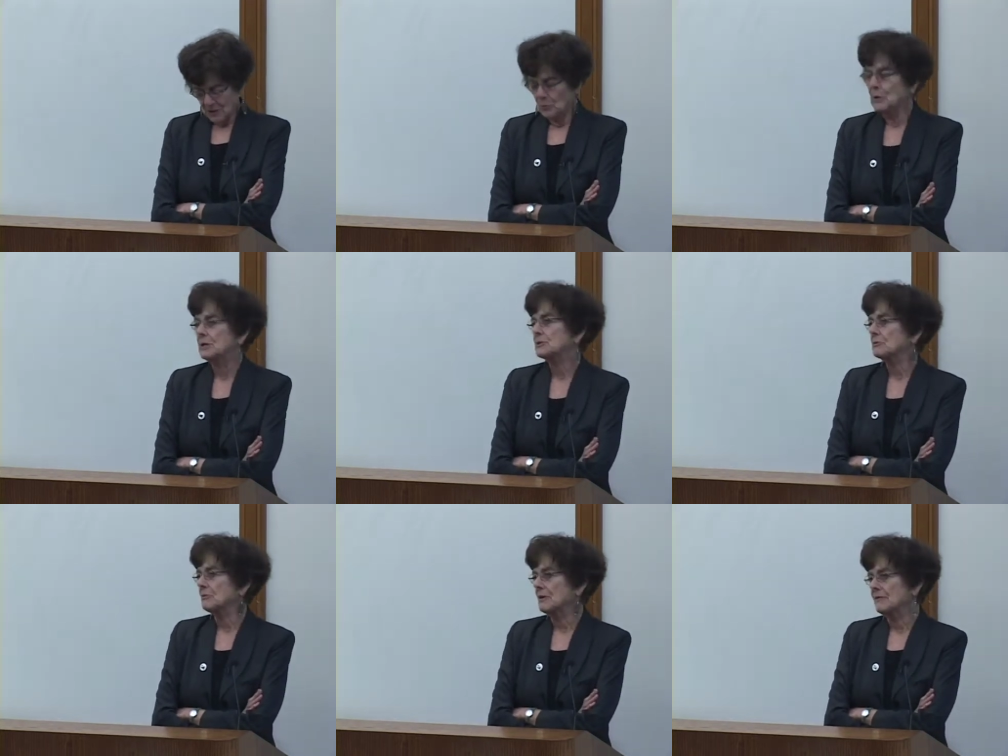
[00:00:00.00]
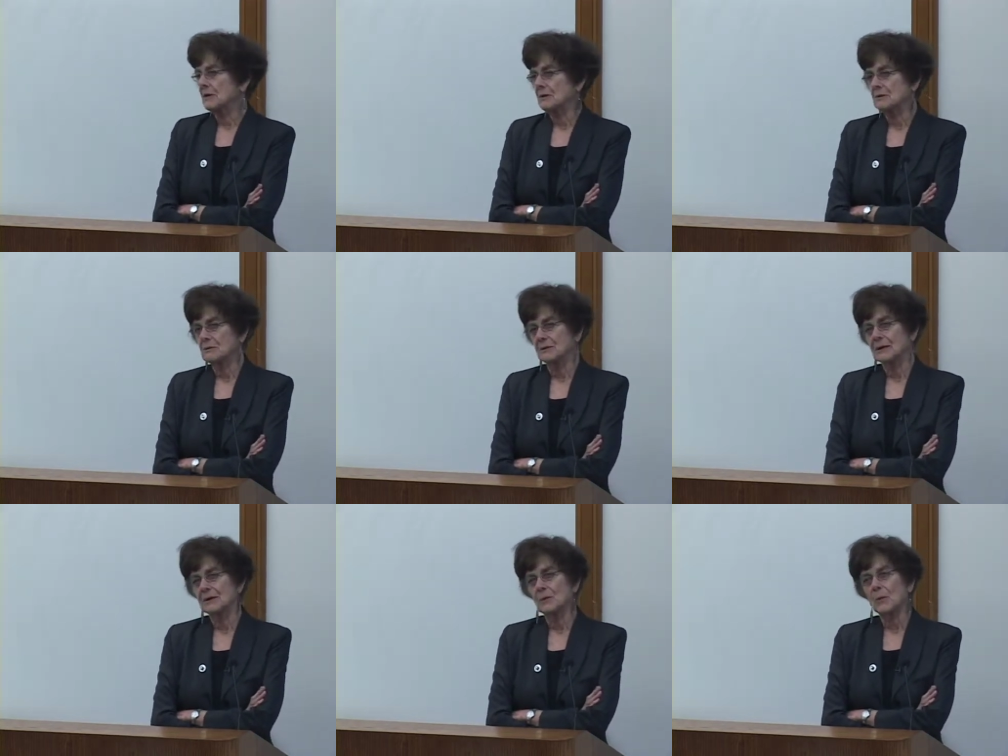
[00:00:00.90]
which review,
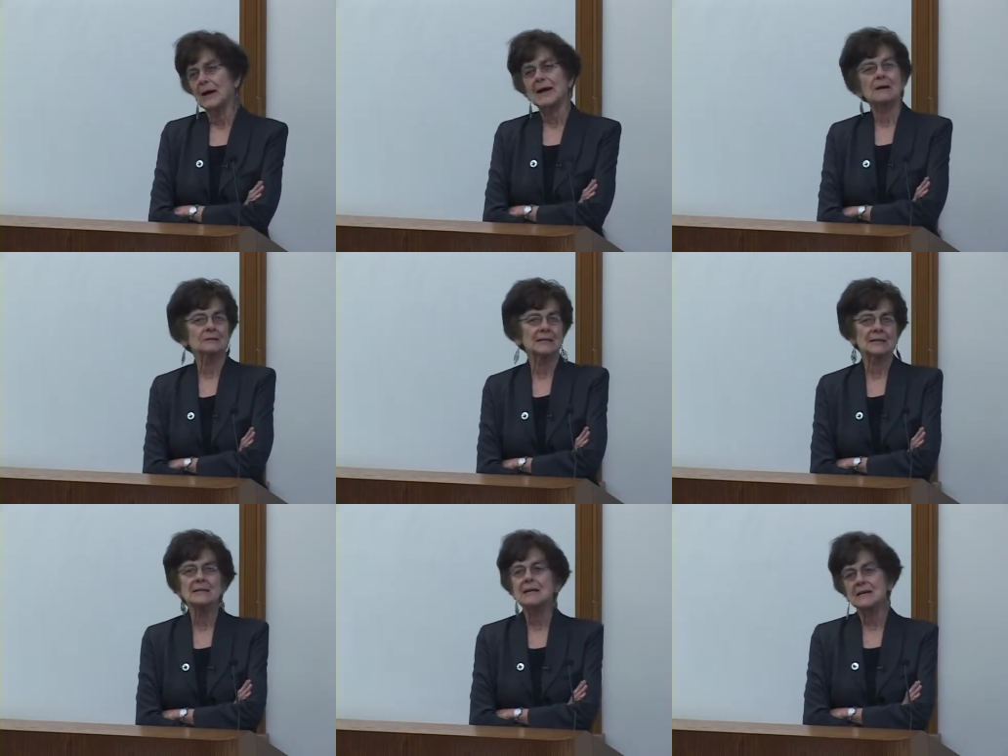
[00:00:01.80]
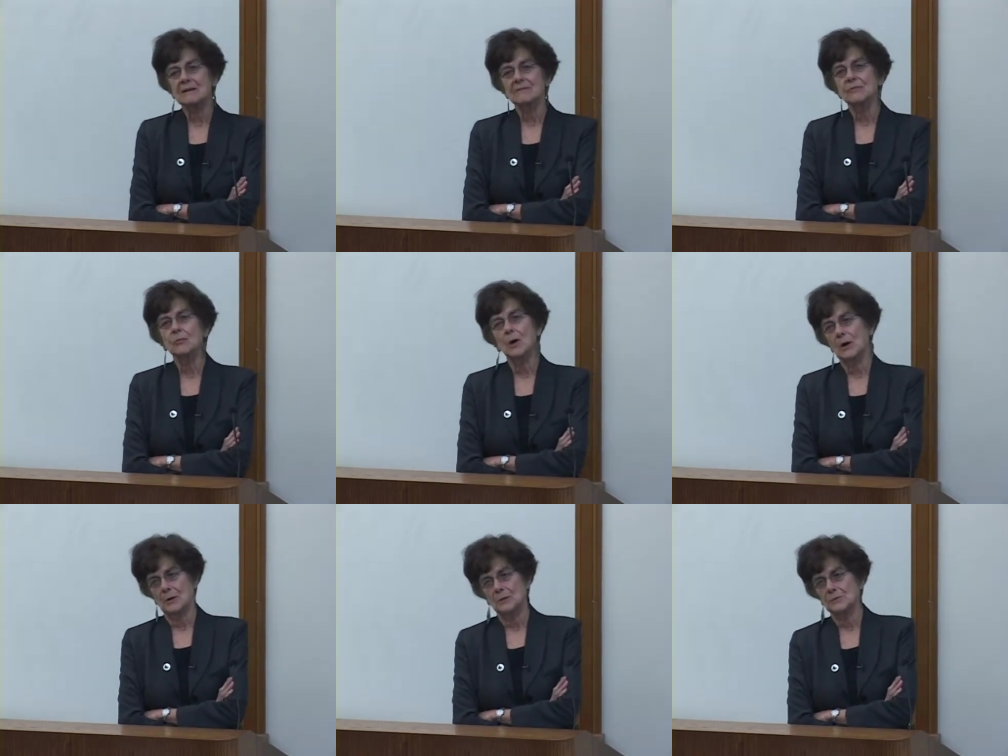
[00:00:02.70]
in a way, our litany of
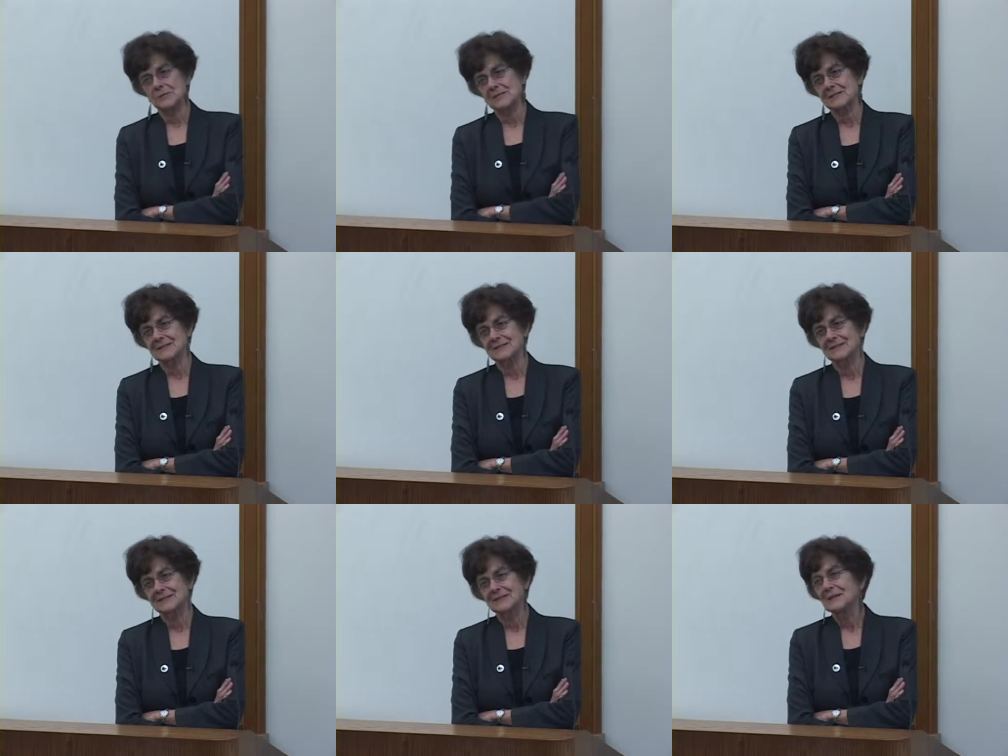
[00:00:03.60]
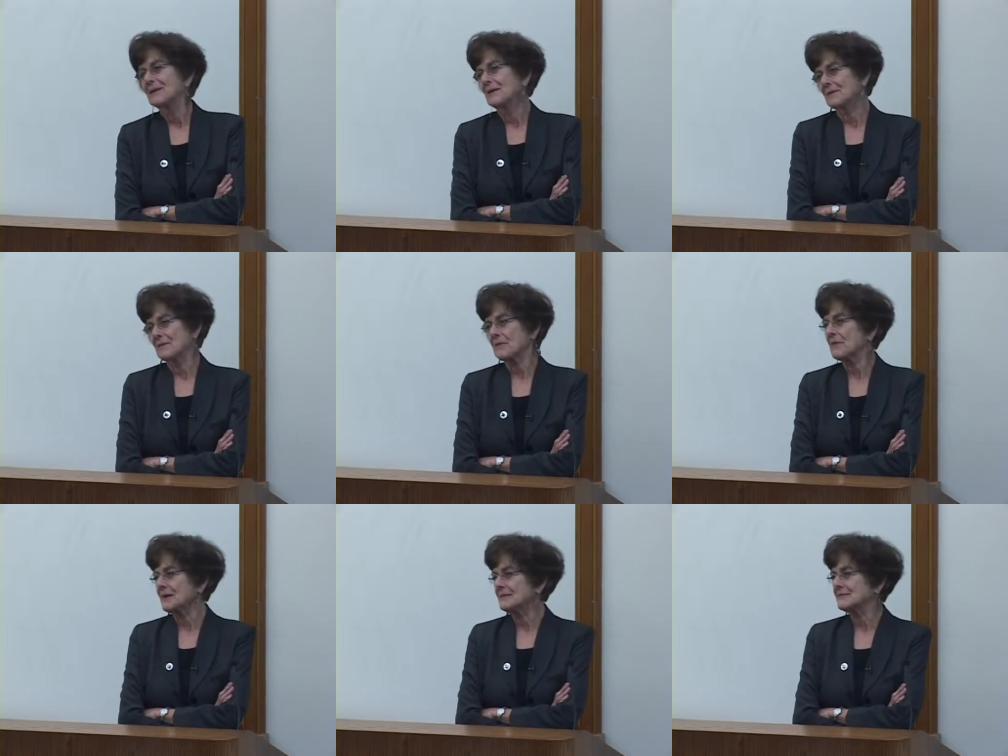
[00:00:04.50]
woes, all the
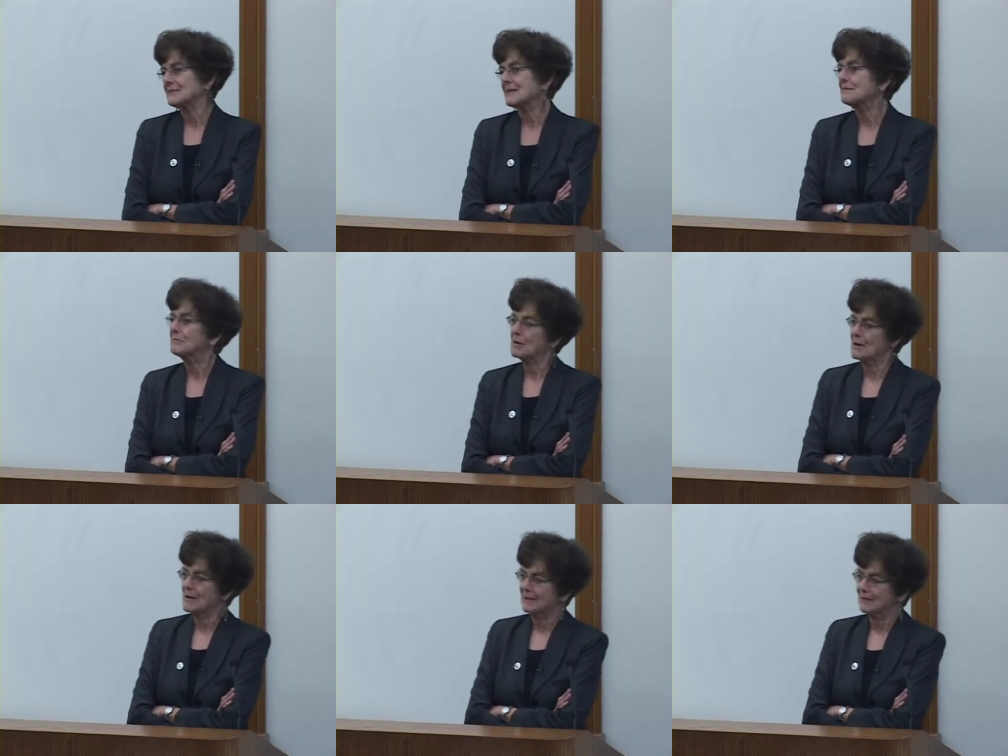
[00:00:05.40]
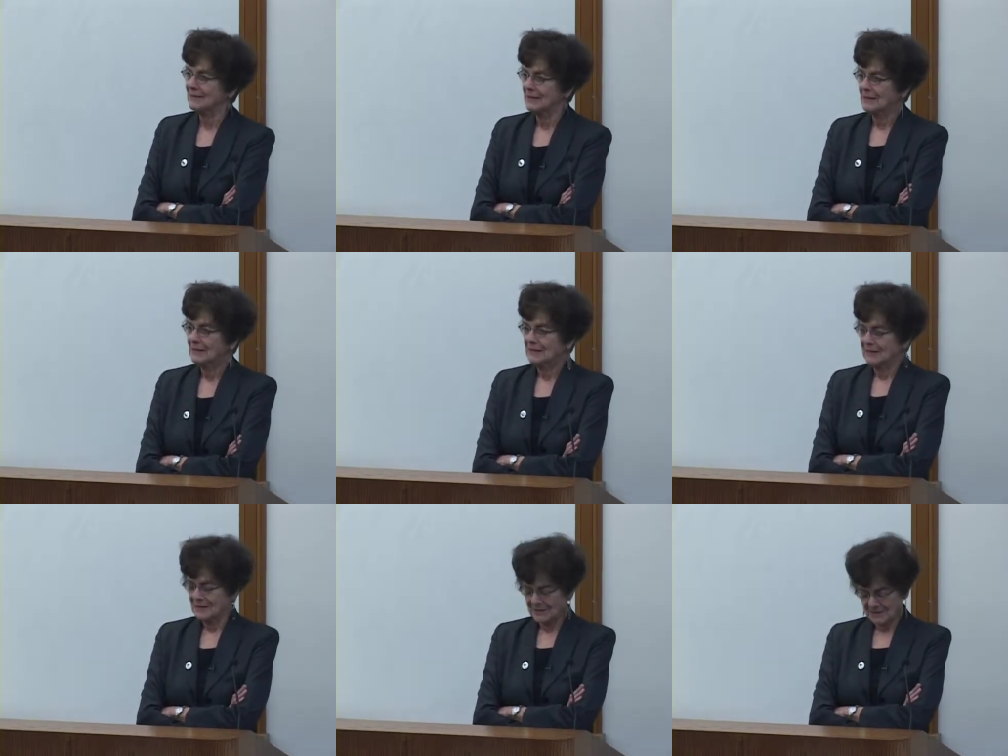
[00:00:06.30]
things that are wrong
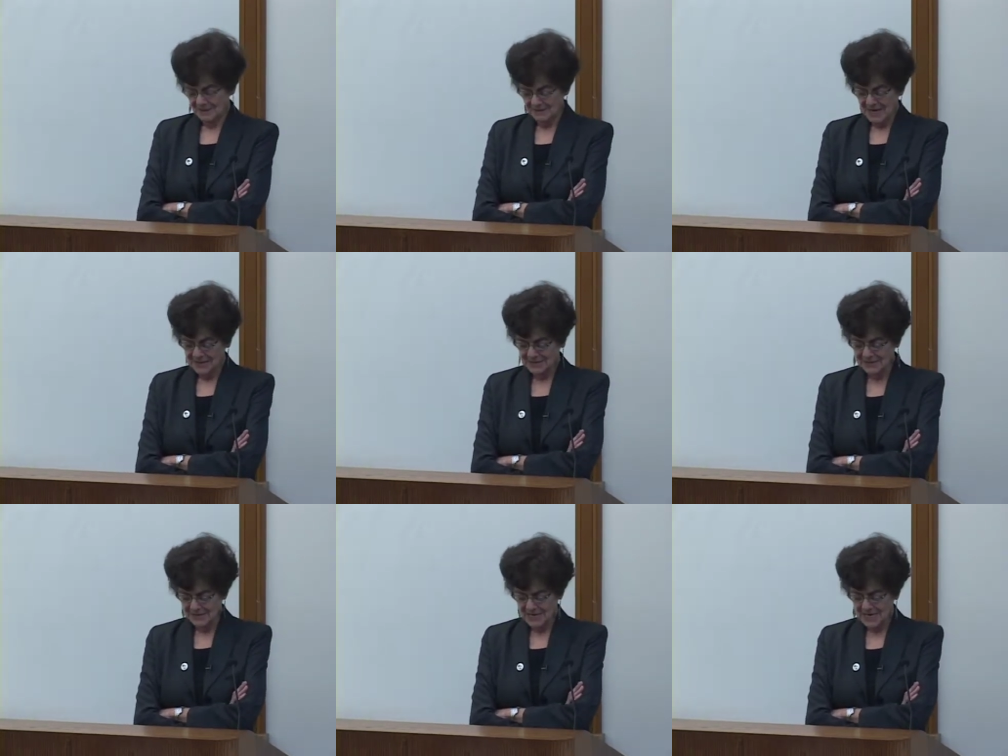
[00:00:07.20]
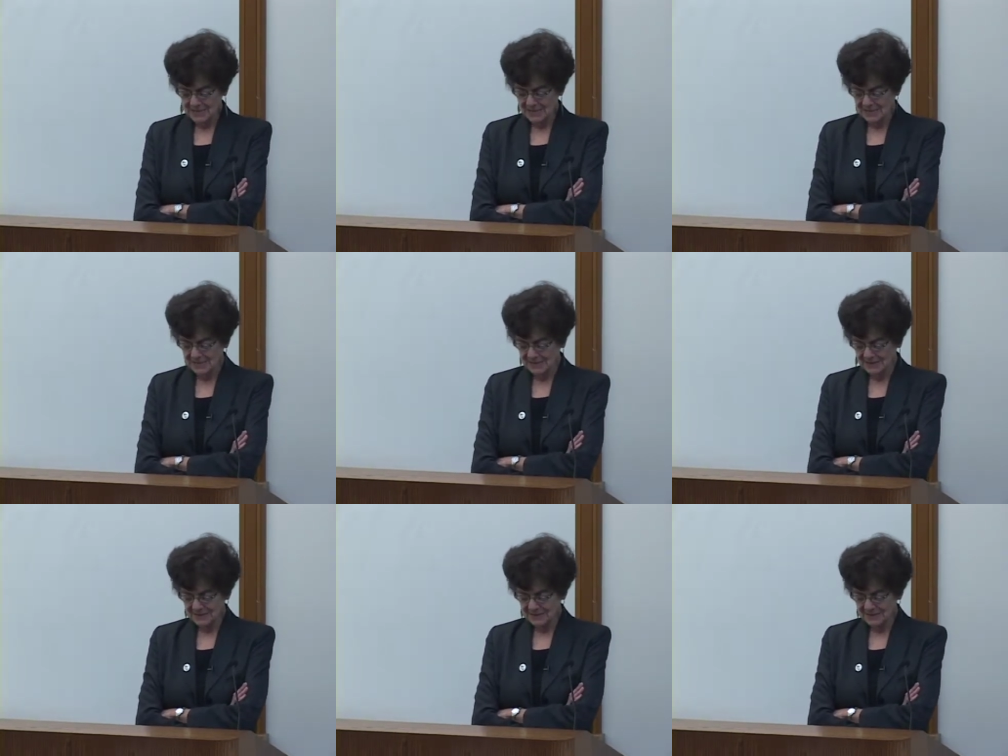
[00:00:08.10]
in the United States.